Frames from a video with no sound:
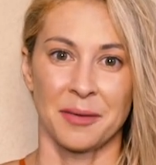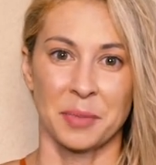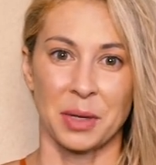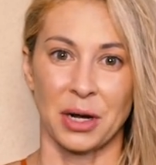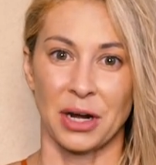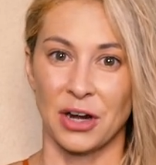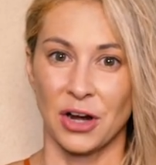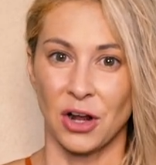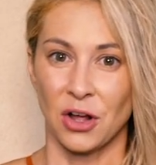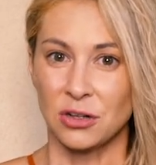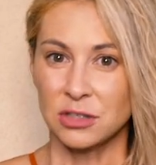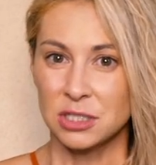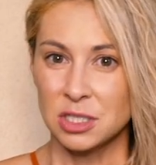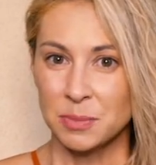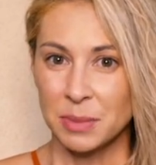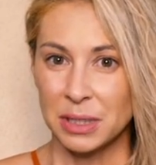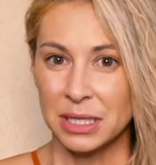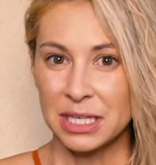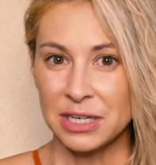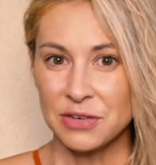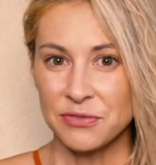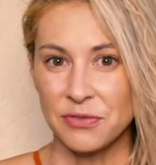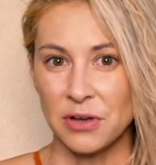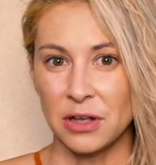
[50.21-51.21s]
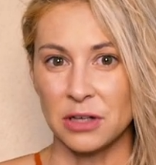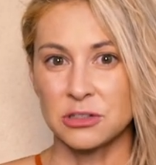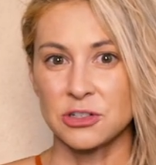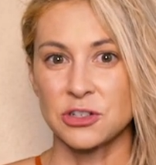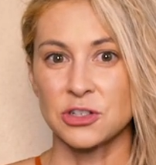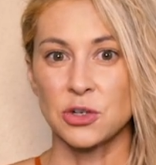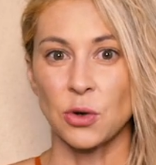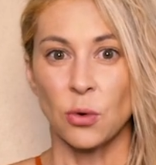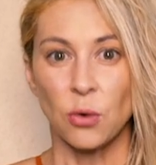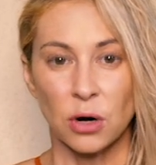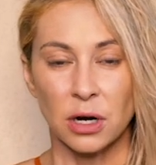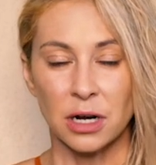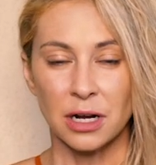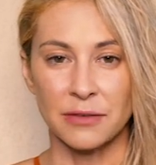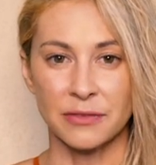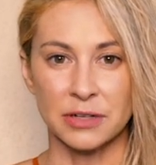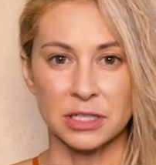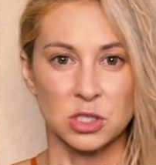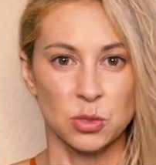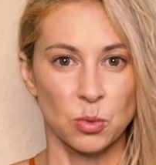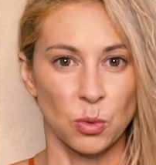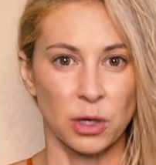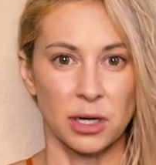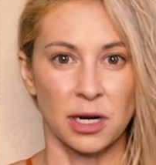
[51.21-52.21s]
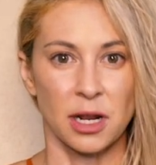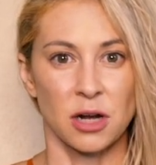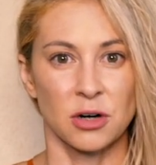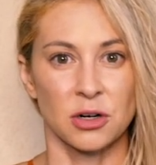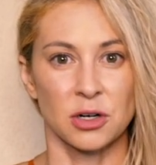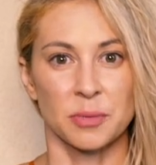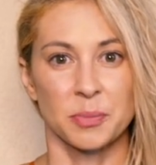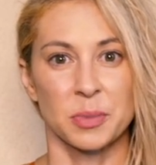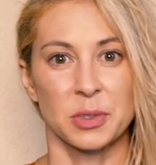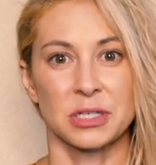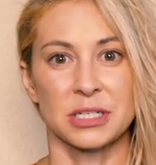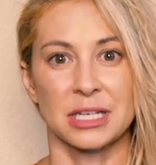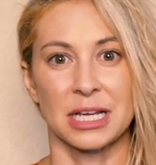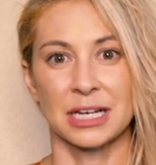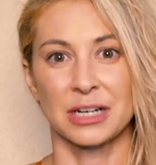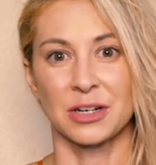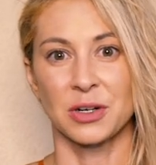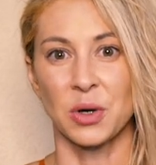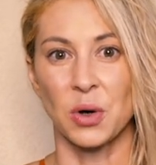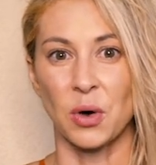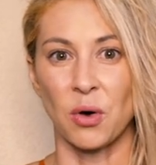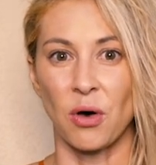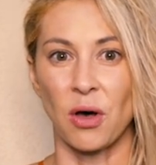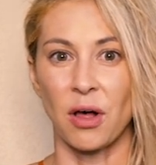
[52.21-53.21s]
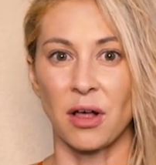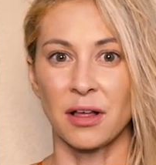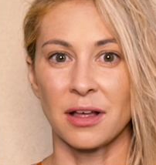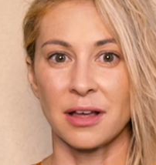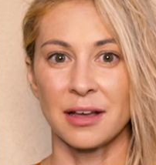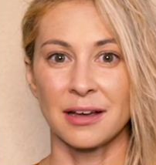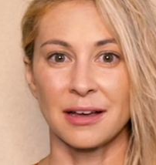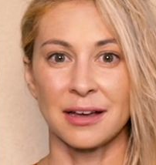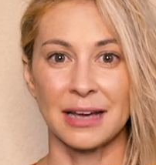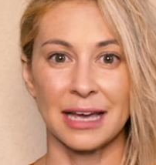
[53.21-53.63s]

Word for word: but it ultimately fell short of its 100% goal.